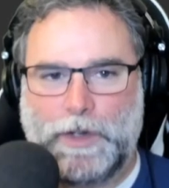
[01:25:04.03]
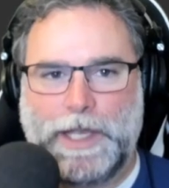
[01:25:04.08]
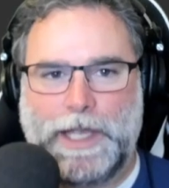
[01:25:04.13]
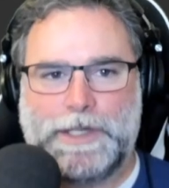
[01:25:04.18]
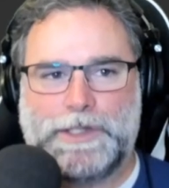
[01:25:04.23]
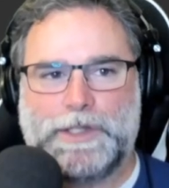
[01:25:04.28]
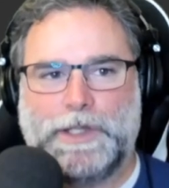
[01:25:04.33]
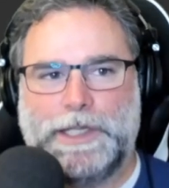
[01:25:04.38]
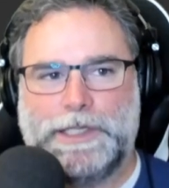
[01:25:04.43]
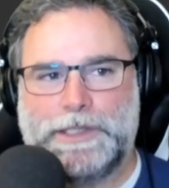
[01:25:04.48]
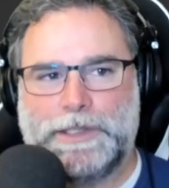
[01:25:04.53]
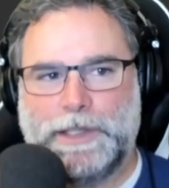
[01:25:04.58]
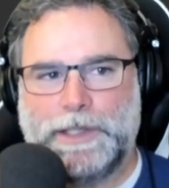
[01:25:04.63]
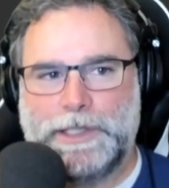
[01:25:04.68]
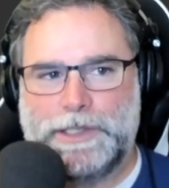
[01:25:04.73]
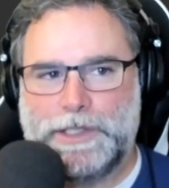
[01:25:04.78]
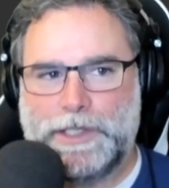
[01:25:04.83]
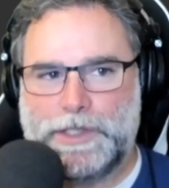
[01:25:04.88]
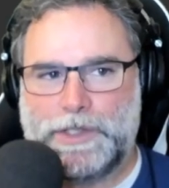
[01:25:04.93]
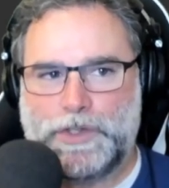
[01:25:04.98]
so let's
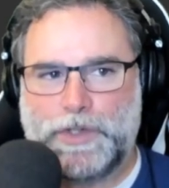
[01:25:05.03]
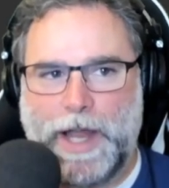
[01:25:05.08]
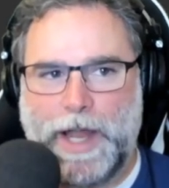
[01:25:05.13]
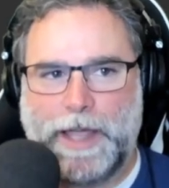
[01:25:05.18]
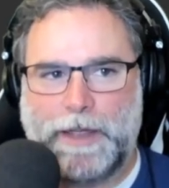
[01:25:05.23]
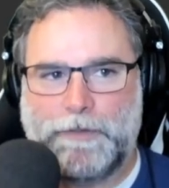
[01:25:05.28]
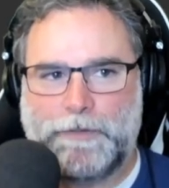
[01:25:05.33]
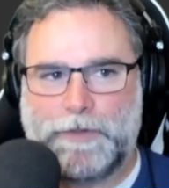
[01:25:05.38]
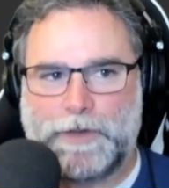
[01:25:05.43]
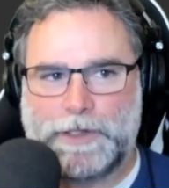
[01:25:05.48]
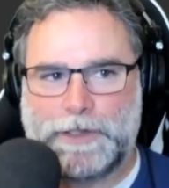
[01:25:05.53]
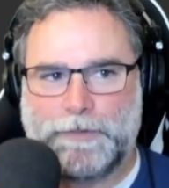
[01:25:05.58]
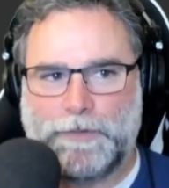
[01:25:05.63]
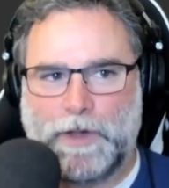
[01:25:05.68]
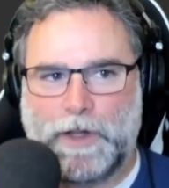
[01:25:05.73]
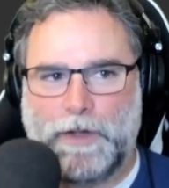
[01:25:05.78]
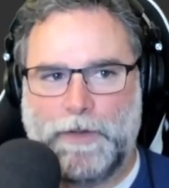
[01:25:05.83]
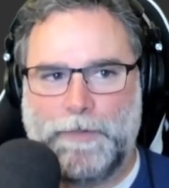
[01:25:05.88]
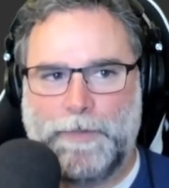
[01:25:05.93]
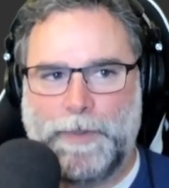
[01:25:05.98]
just try it first of
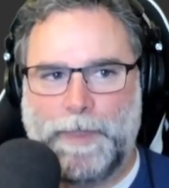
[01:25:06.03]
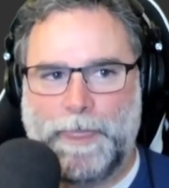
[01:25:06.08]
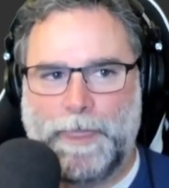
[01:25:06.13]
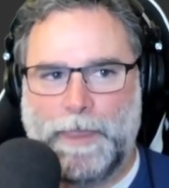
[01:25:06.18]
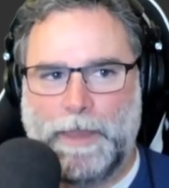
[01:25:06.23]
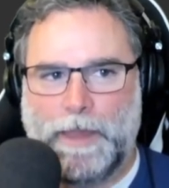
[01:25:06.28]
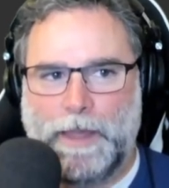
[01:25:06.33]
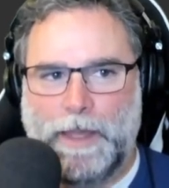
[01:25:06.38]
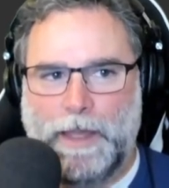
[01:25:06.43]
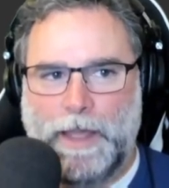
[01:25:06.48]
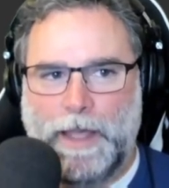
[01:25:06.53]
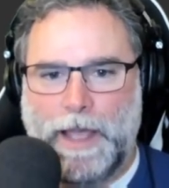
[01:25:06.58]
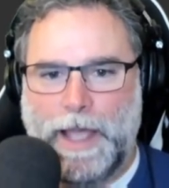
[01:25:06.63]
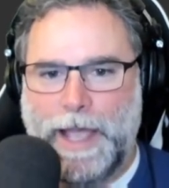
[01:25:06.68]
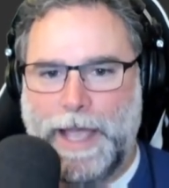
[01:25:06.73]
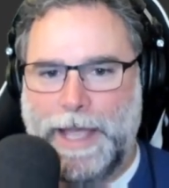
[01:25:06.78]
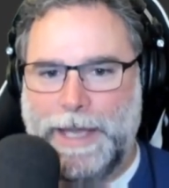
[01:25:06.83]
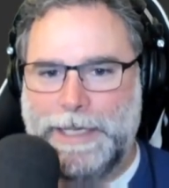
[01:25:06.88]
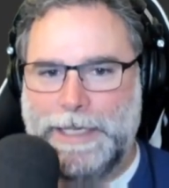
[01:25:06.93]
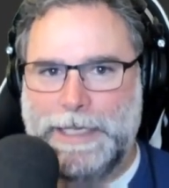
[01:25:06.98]
all.
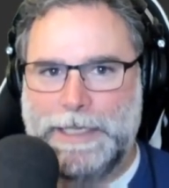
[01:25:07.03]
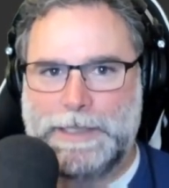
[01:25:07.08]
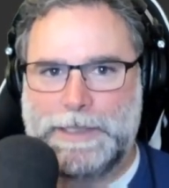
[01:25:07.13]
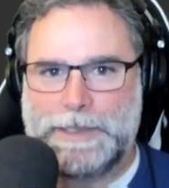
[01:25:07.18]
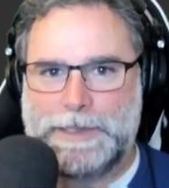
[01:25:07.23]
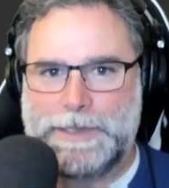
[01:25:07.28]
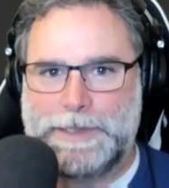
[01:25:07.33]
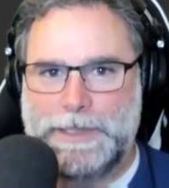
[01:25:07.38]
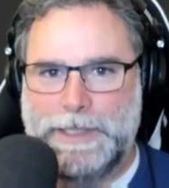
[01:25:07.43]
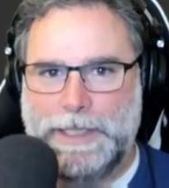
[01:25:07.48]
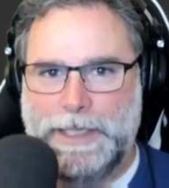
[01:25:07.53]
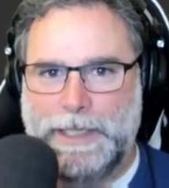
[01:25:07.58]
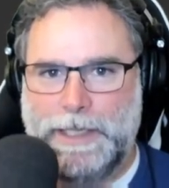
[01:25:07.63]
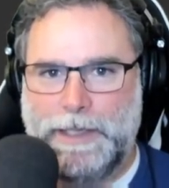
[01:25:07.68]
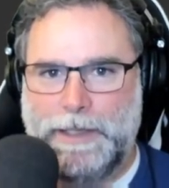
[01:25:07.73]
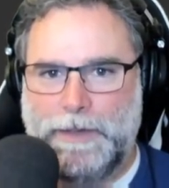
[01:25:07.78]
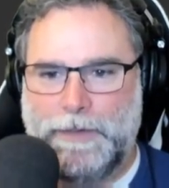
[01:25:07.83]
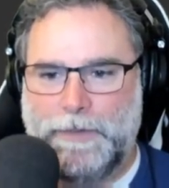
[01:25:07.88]
I need to see.